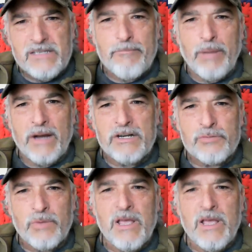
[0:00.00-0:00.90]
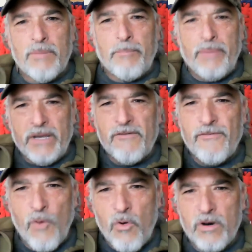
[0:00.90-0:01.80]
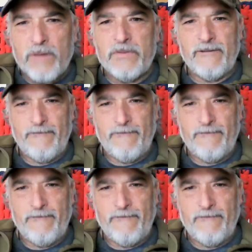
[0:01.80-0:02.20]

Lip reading: saying punishment, but be informed